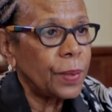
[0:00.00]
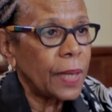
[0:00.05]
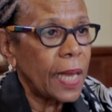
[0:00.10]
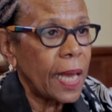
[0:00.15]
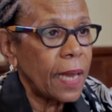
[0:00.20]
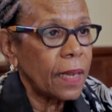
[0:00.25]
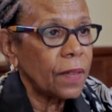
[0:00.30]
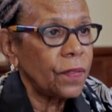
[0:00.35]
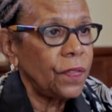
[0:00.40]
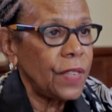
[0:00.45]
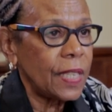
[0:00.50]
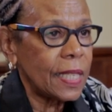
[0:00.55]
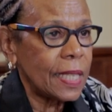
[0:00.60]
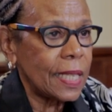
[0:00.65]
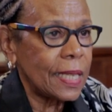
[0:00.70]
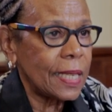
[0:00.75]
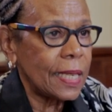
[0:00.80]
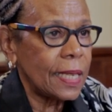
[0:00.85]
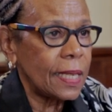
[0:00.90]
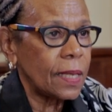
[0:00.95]
black
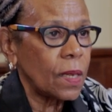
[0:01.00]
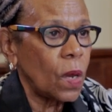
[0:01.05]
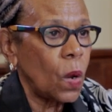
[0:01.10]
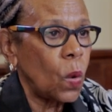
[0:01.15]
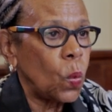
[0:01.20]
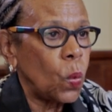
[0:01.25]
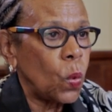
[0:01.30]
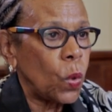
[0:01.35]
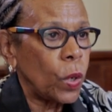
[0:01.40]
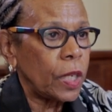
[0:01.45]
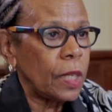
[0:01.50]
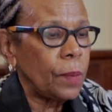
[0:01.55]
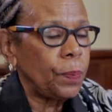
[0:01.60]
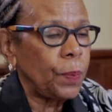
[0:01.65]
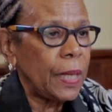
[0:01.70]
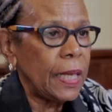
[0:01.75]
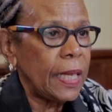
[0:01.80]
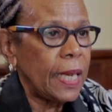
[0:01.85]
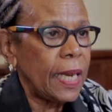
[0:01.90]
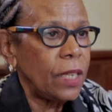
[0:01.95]
physicists
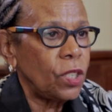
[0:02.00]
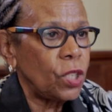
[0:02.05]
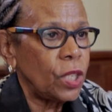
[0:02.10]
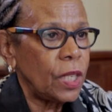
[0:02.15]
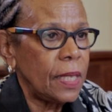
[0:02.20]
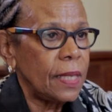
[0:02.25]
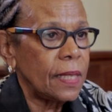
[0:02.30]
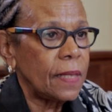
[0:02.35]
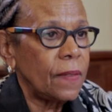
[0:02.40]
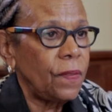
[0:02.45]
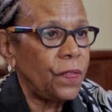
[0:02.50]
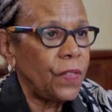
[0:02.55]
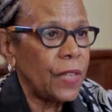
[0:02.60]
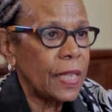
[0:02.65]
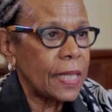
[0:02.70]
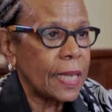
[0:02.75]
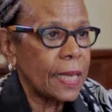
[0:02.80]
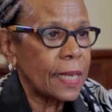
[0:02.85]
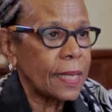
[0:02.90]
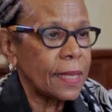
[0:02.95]
awarded PhDs in
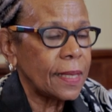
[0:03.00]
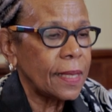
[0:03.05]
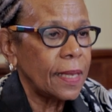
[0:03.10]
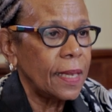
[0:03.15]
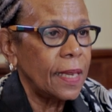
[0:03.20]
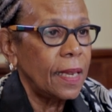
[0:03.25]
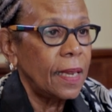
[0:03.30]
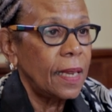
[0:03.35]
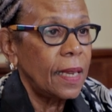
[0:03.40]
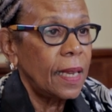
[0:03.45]
physics